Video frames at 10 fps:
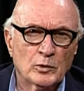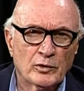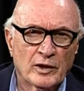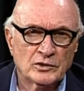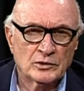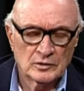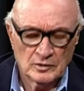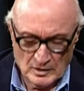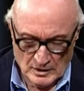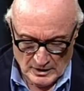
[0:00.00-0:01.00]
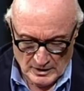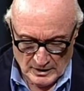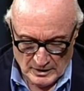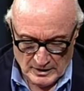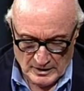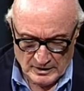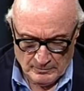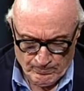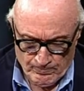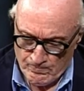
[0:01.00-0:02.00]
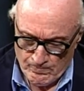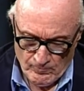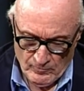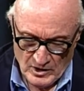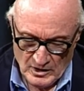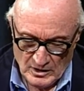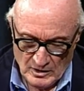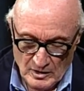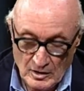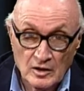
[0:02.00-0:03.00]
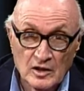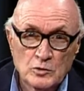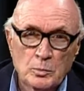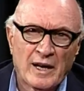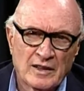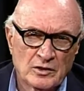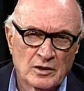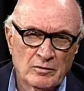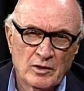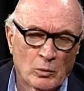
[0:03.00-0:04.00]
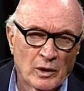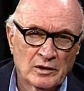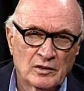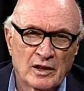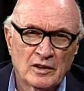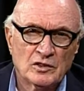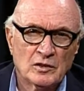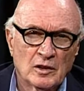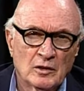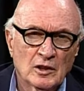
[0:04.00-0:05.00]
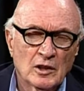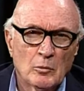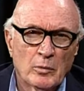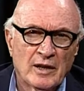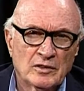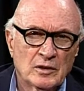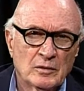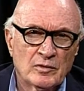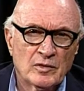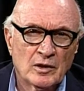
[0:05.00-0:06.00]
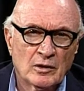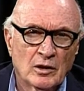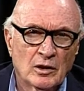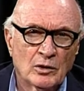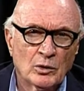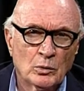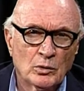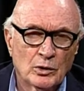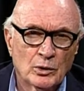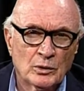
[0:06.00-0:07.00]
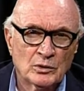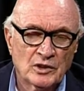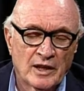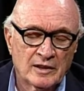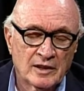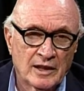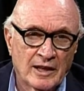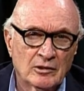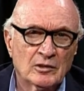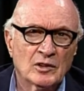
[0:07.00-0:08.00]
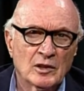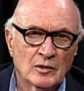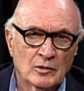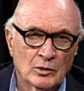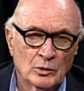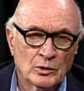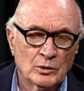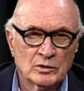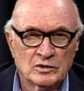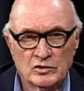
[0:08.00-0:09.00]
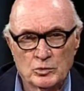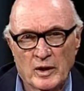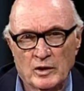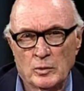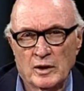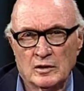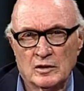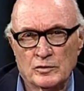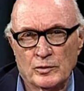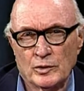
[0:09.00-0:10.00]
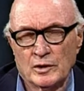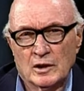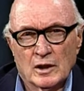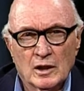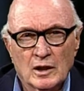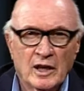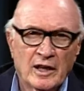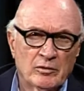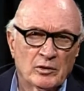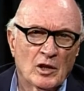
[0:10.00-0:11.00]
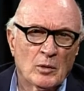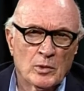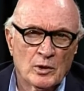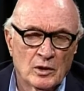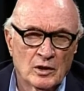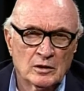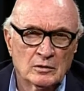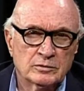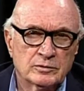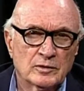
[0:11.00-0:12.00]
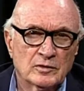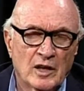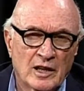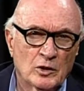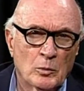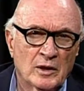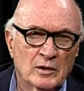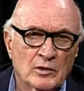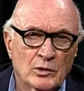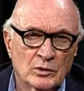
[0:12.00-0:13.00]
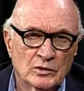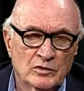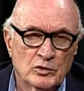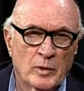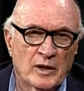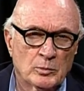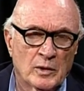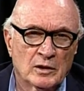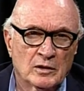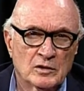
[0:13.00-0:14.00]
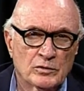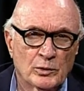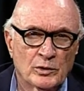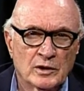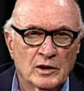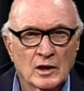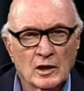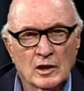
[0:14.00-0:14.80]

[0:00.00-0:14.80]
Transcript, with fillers: profession um, is positive. They're well-intentioned. They're positive. There are no cures, and they guarantee there are no cures of spasmodic dysphonia. I have a number of documented cures of spasmodic dysphonia